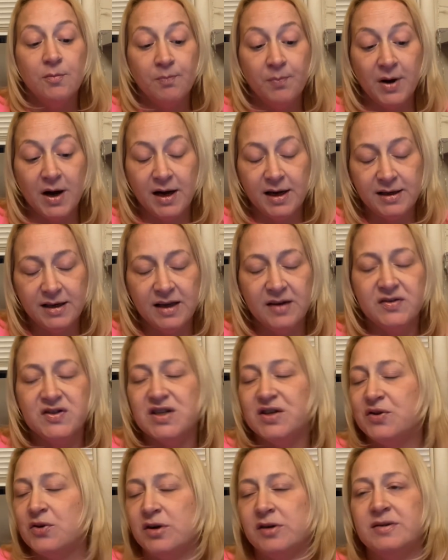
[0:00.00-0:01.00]
But if
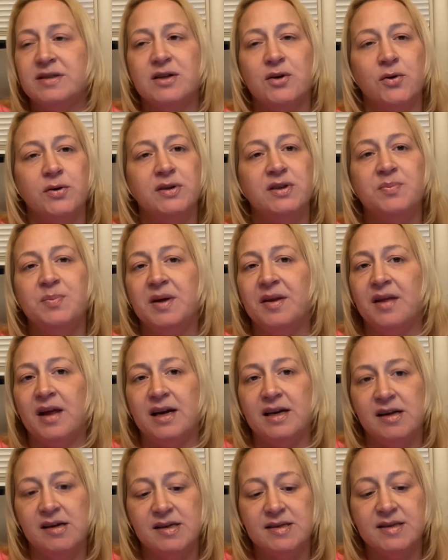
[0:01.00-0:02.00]
she thought it was going to be
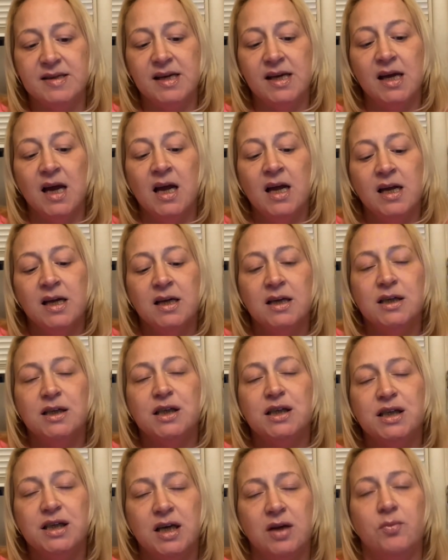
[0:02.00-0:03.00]
that easy,
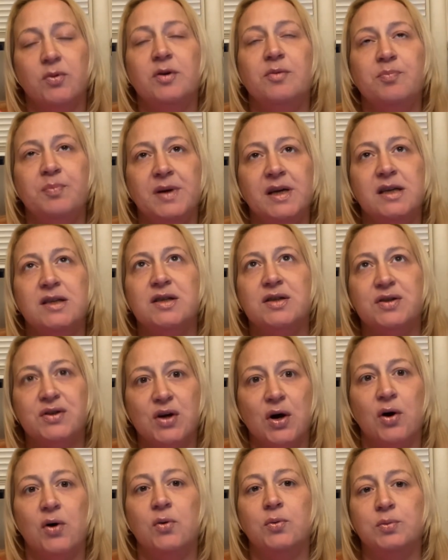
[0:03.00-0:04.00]
she would be
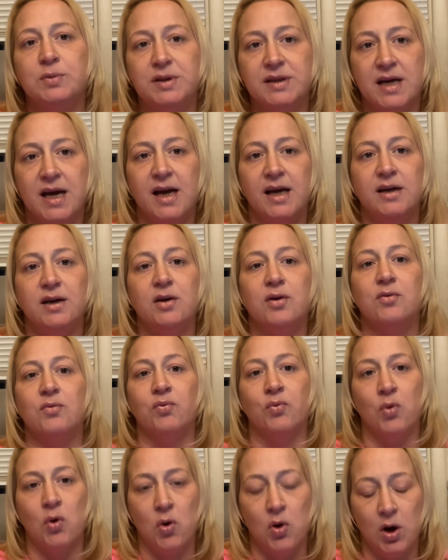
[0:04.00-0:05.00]
so dead
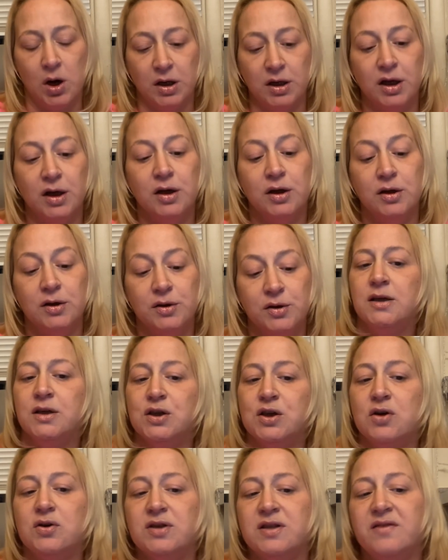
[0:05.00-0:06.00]
wrong.
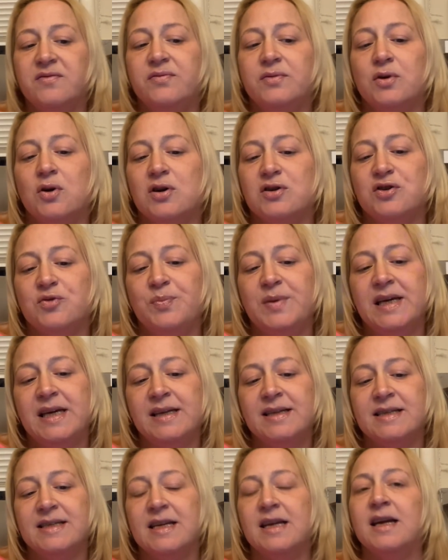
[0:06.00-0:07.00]
Joseph would also
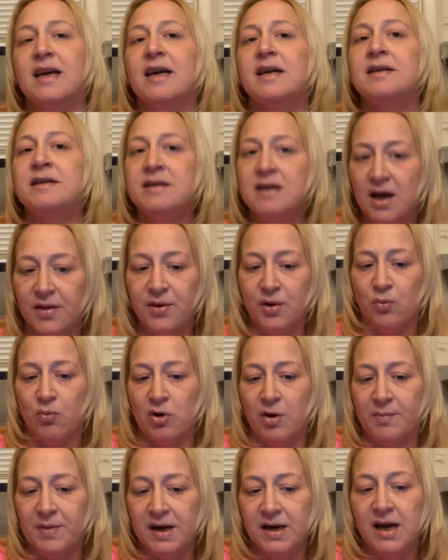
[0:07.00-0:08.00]
begin seeing another
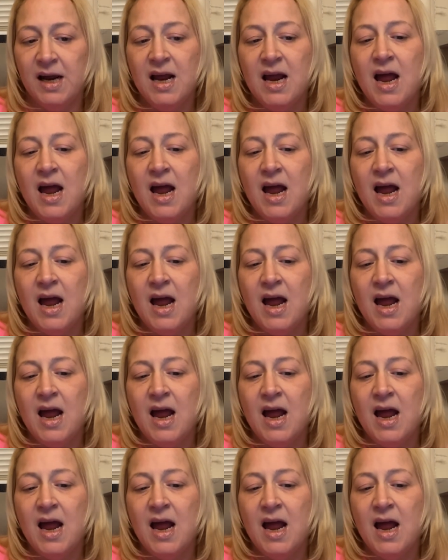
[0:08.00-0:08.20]
woman.